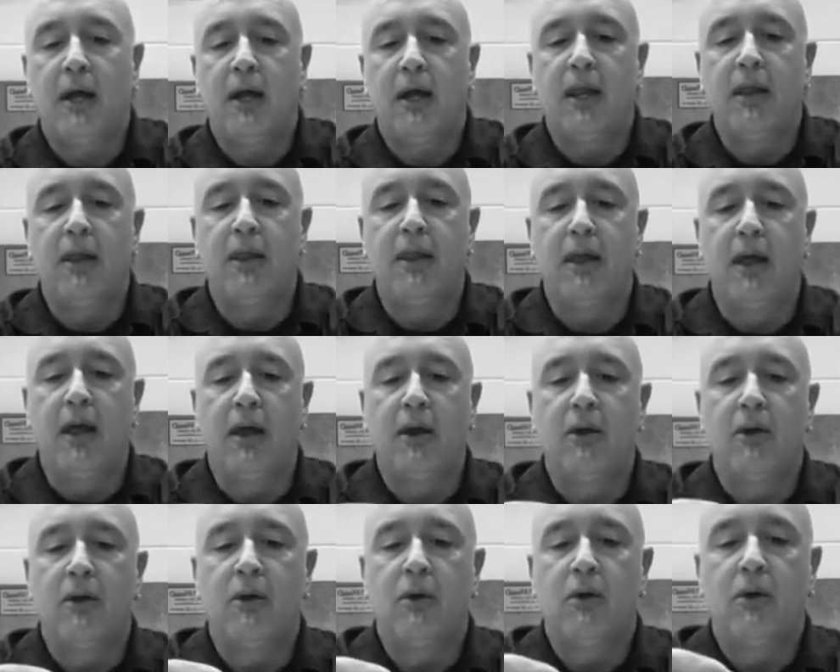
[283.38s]
and
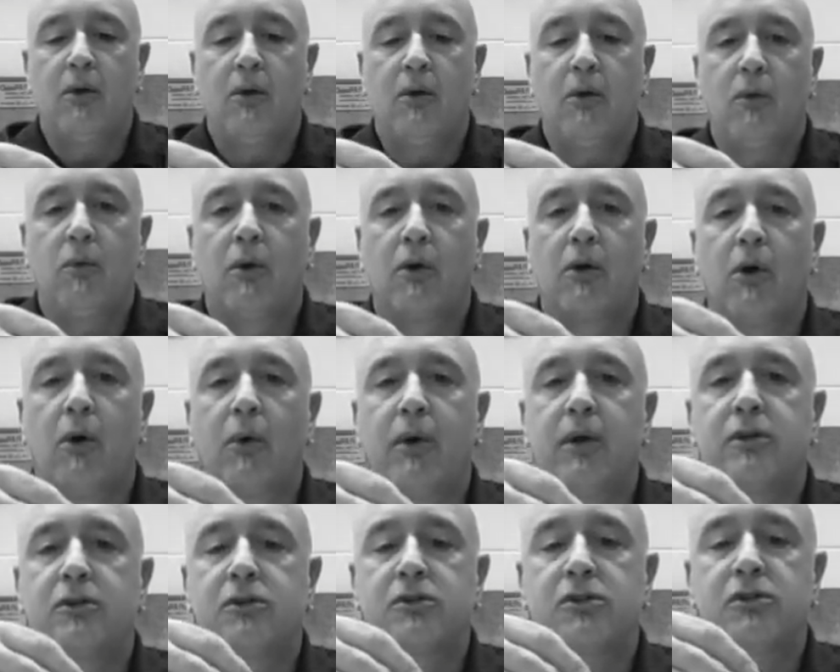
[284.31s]
then we're
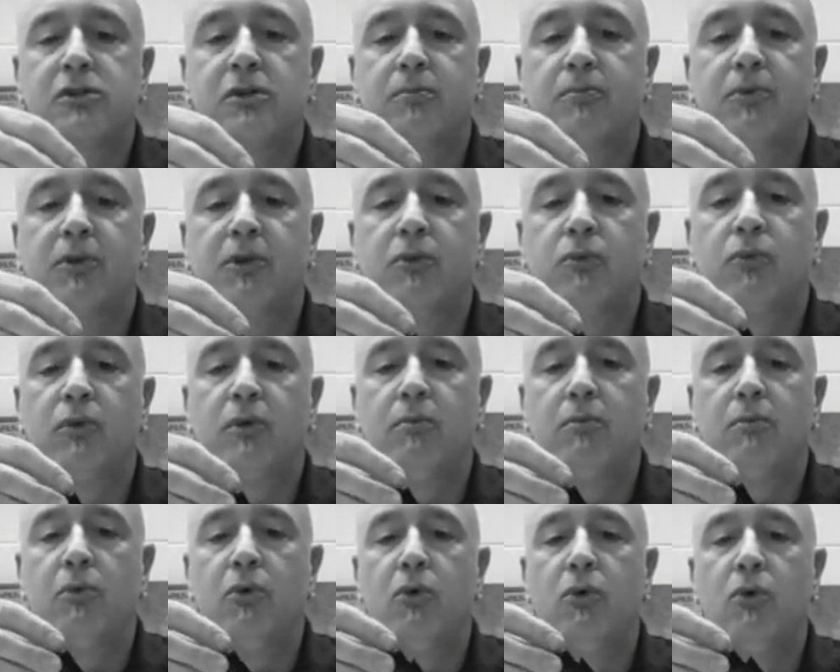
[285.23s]
going to simply
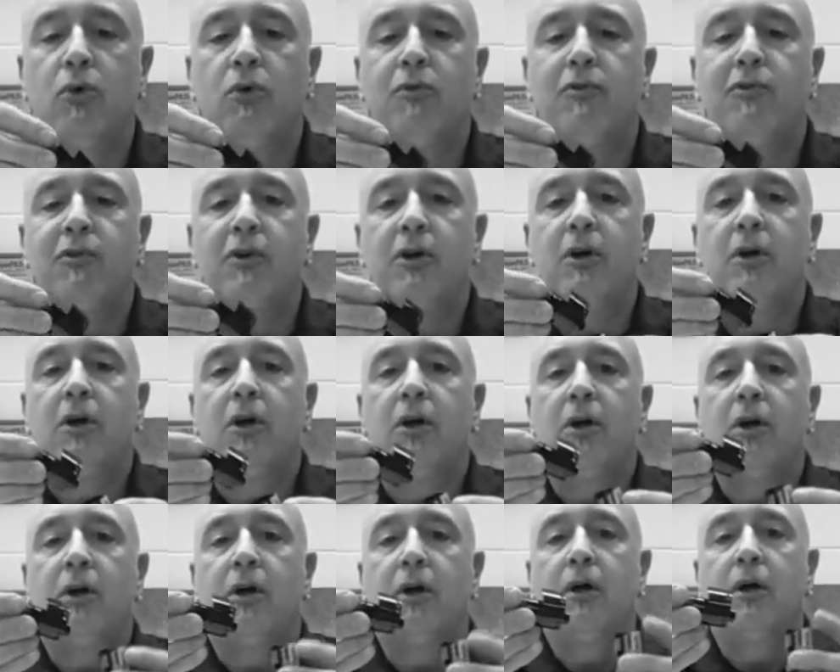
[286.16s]
remove
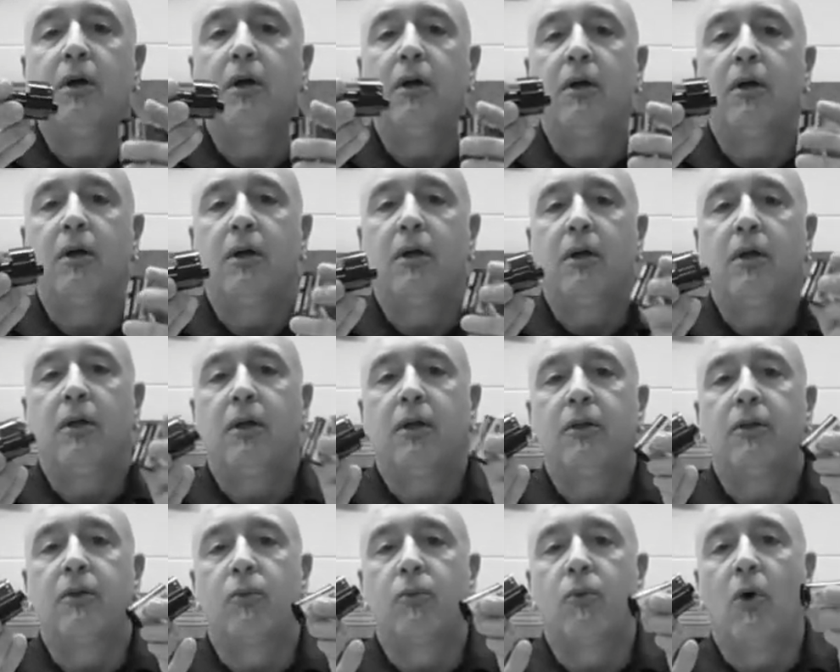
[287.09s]

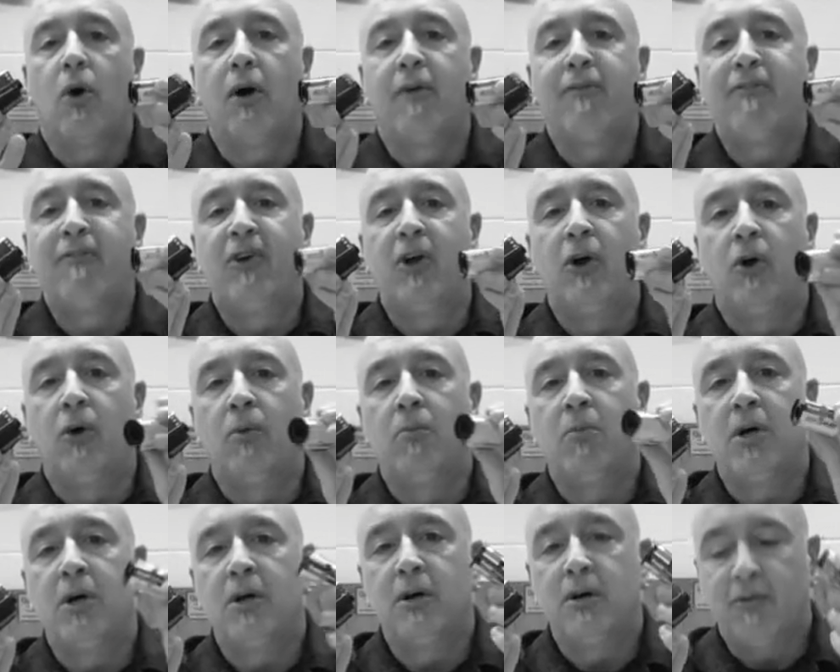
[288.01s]
the raw
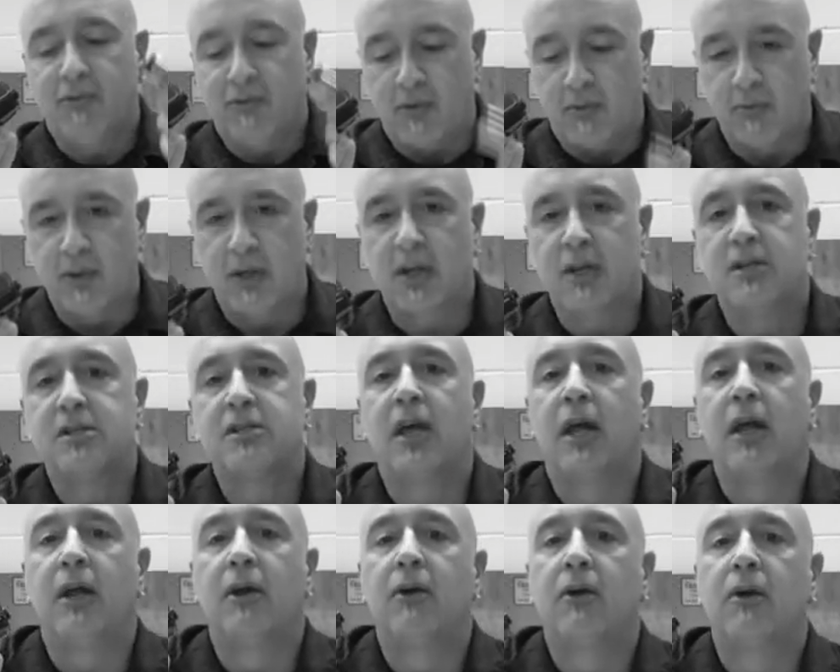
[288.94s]
film from the
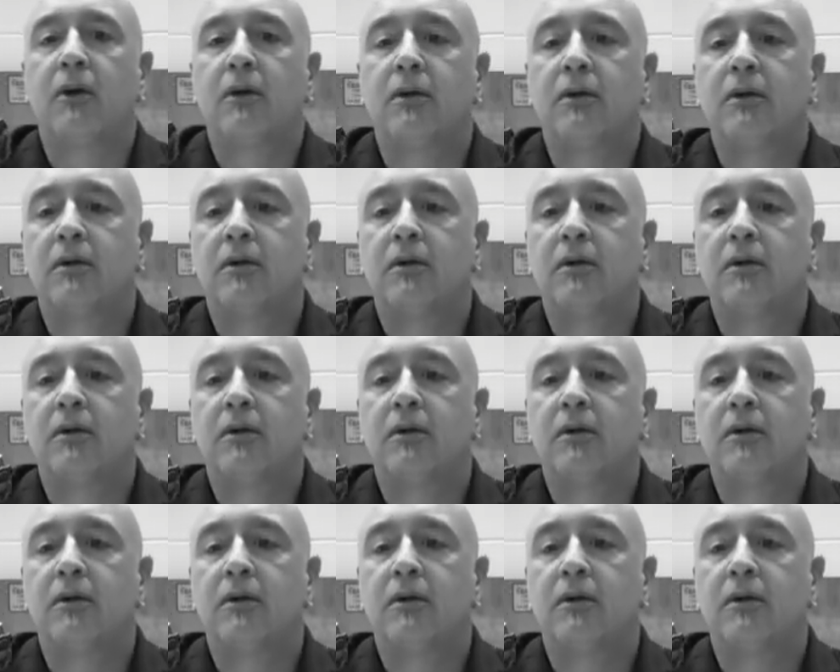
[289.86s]
container,